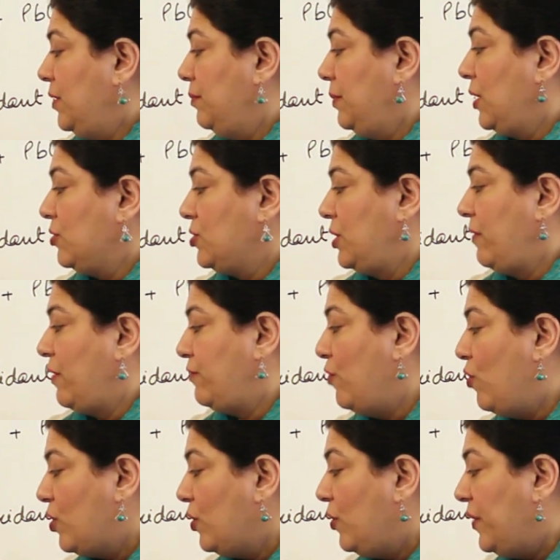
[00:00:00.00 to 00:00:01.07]
because there were
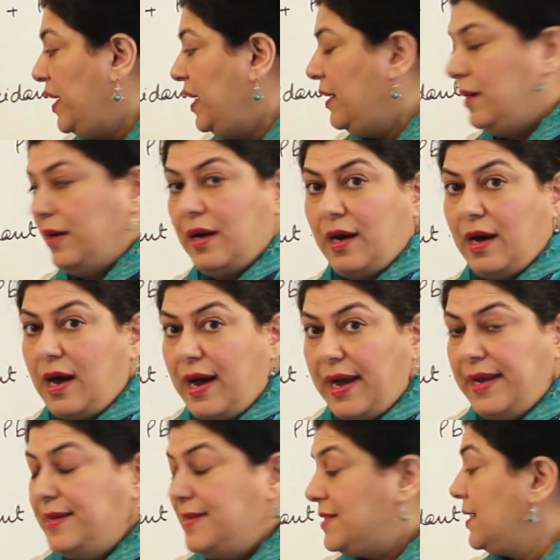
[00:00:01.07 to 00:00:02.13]
4 chlorine
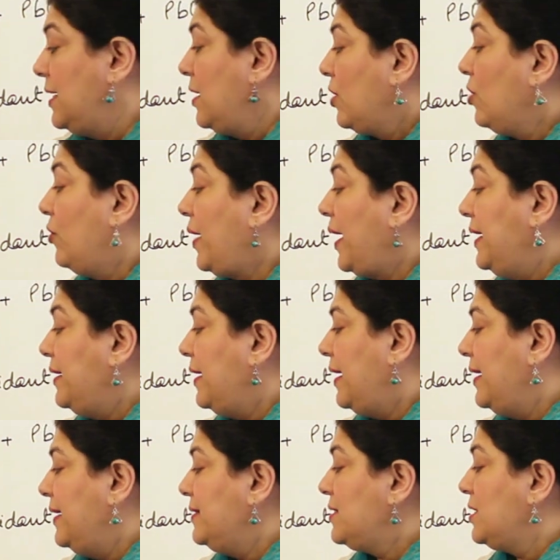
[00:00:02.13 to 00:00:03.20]
ions, chloride
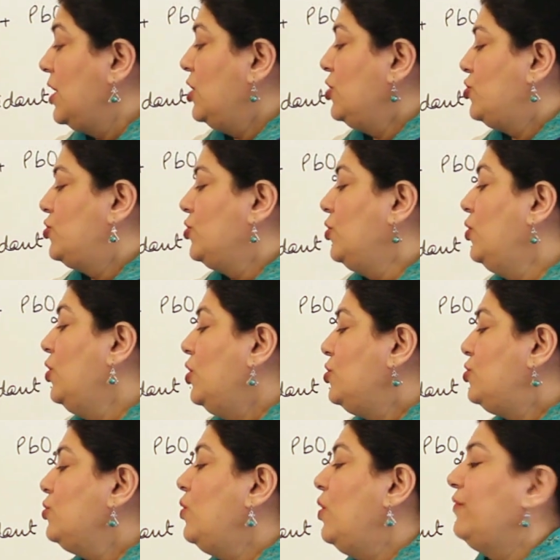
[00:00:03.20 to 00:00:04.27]
ions. So
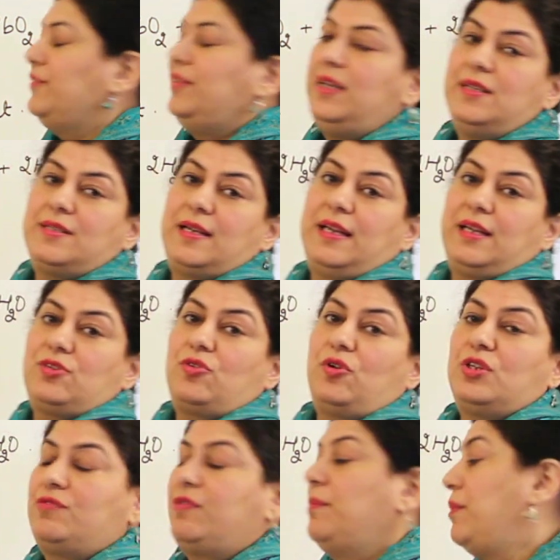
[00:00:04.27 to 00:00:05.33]
two of these
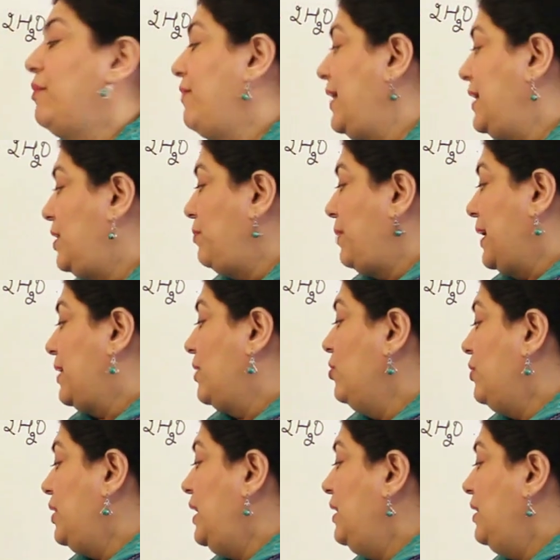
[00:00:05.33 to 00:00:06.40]
electrons were provided by
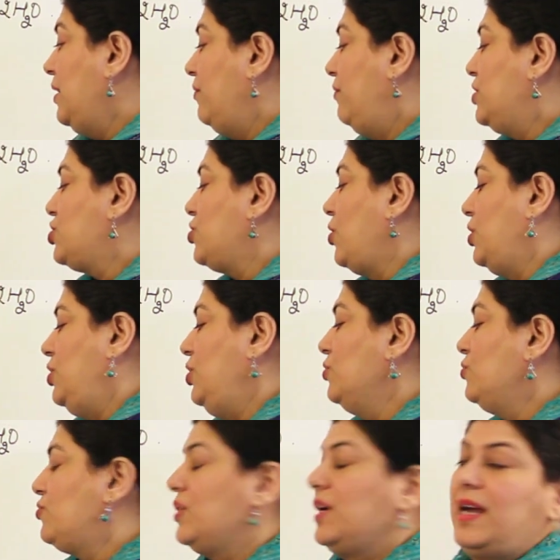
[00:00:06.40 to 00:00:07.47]
chlorine which got
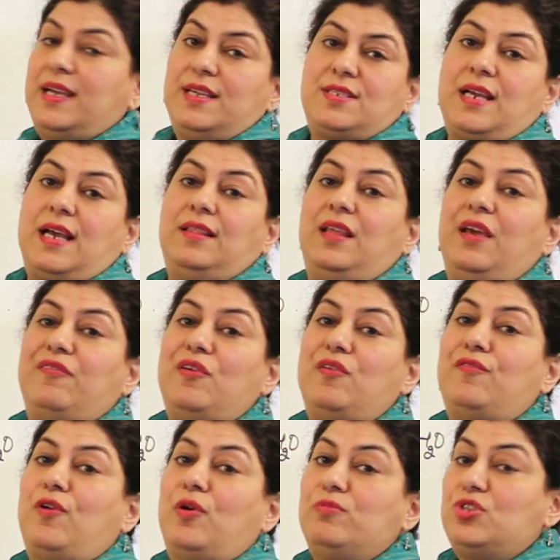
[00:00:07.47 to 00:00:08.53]
neutralized and
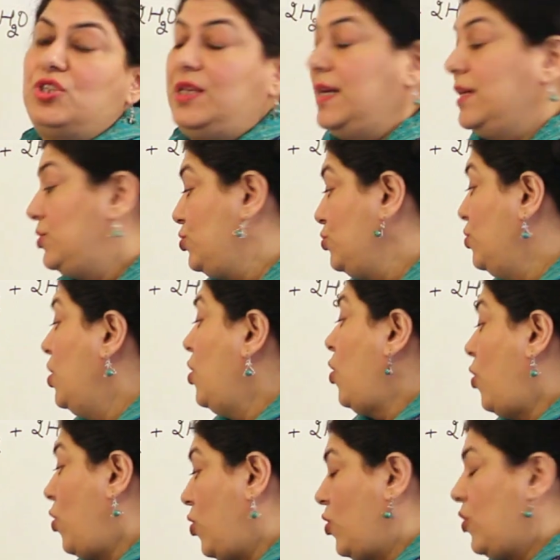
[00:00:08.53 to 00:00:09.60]
therefore formed Cl2
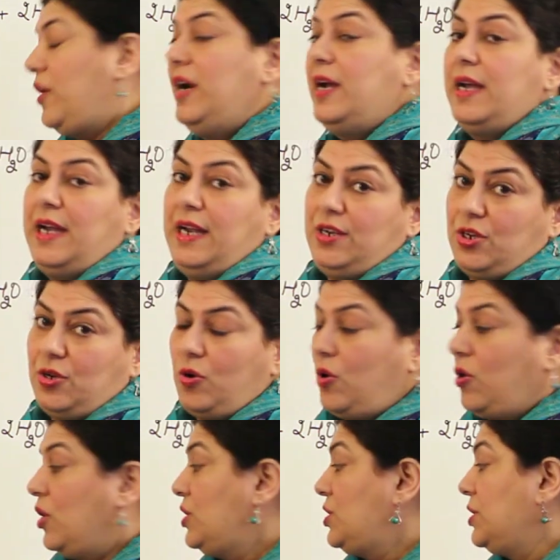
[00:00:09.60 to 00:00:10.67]
or it
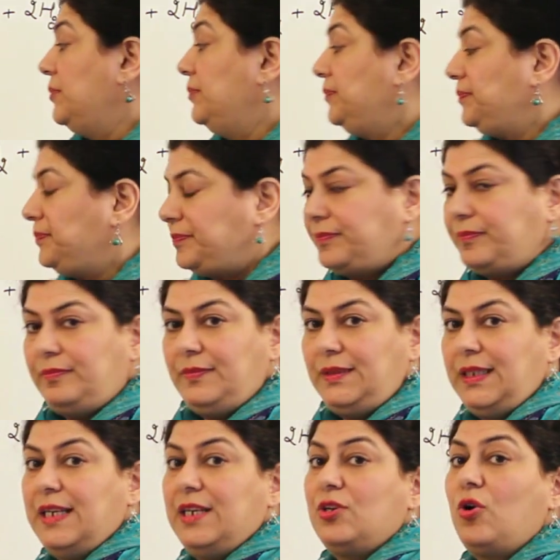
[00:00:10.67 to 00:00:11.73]
got,
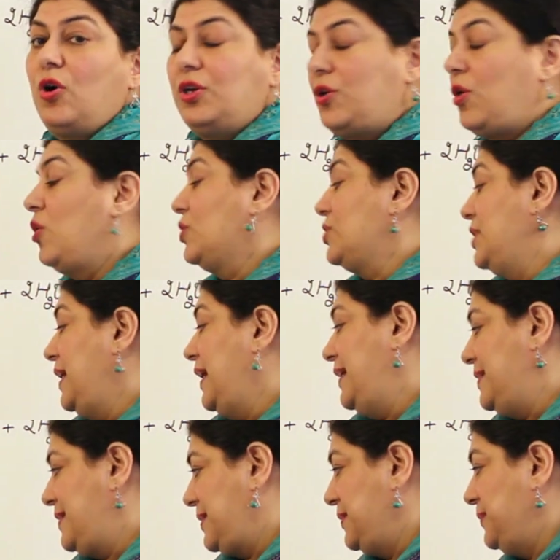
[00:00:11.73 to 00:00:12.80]
it got
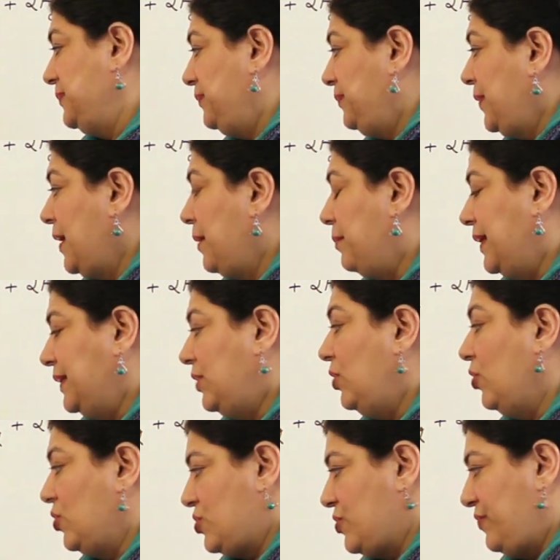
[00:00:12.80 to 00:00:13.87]
oxidized by the
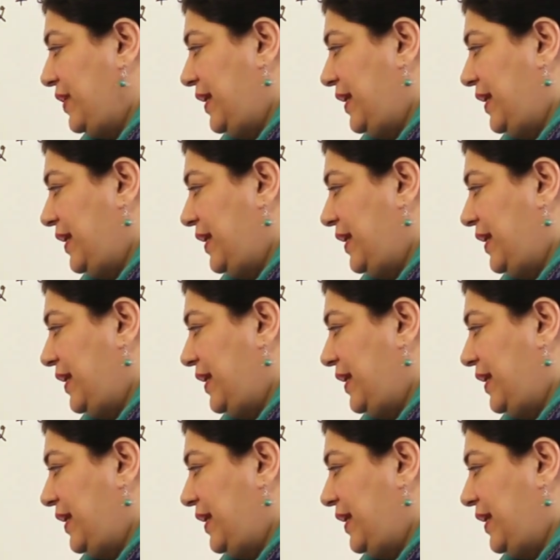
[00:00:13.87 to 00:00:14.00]
loss of